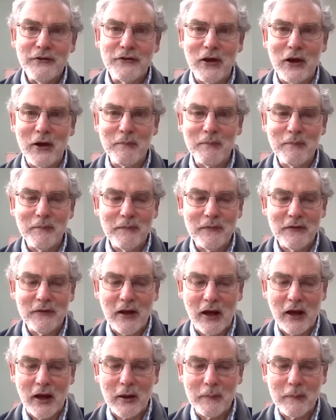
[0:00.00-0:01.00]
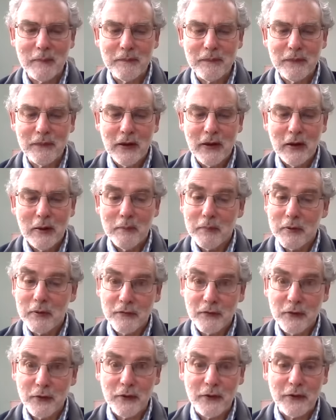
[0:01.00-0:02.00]
Some time
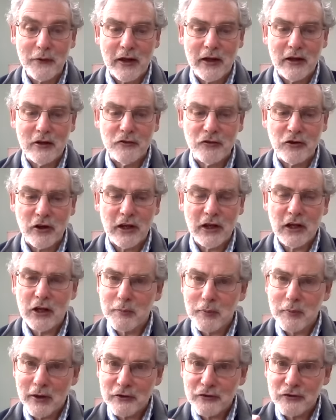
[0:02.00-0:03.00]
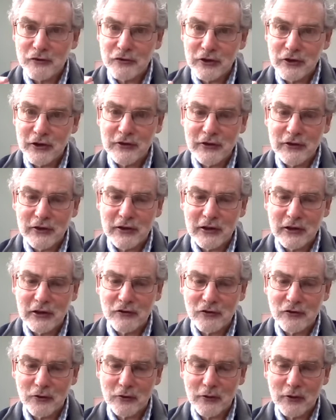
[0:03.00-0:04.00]
before that, Jacob had cheated
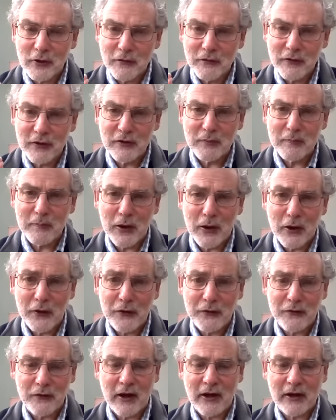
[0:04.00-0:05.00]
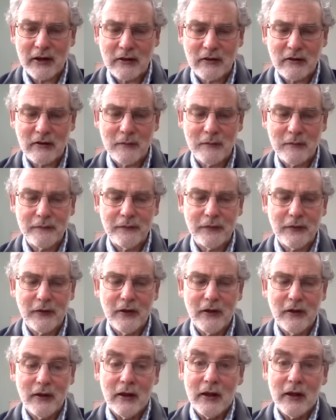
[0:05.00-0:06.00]
Esau of his birthright.
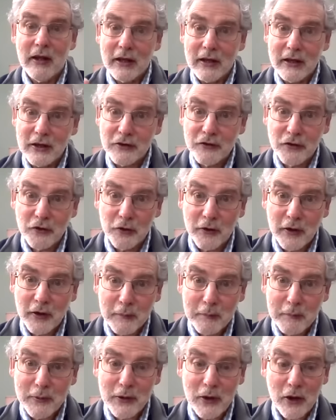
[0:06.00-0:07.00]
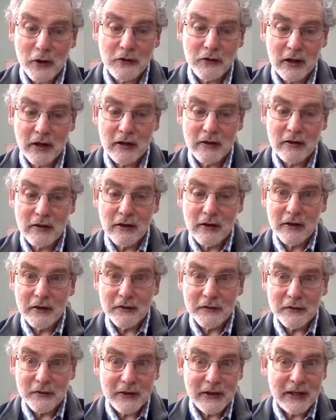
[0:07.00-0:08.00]
Esau had plotted
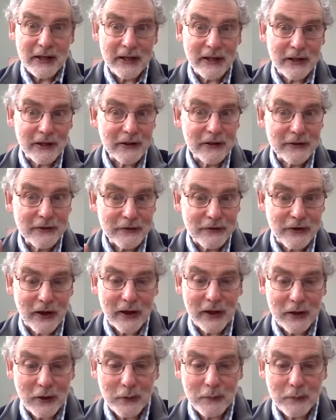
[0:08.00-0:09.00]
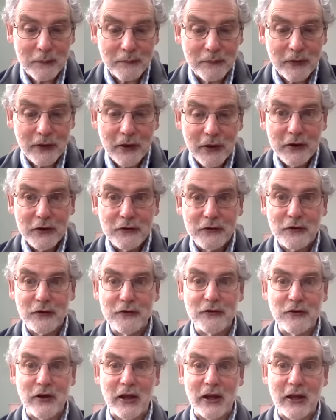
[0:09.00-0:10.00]
to kill Jacob,
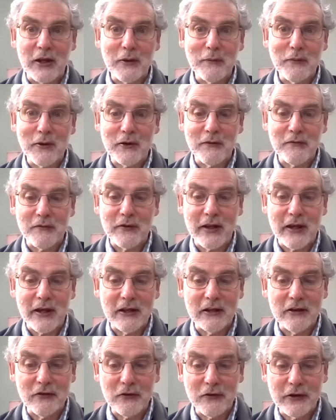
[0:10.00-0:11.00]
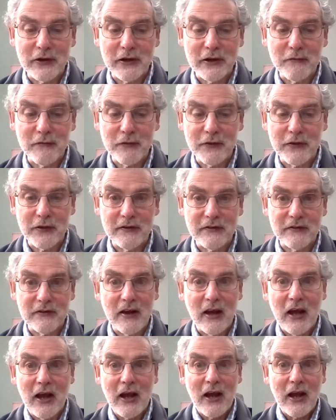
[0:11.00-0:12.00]
so Jacob had fled to live with
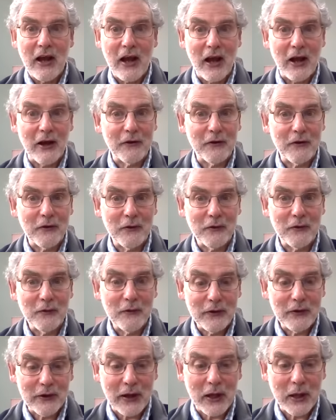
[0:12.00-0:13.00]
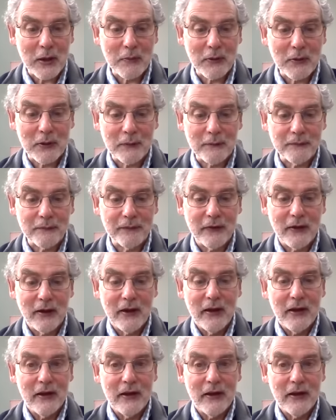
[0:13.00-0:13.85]
his uncle Laban.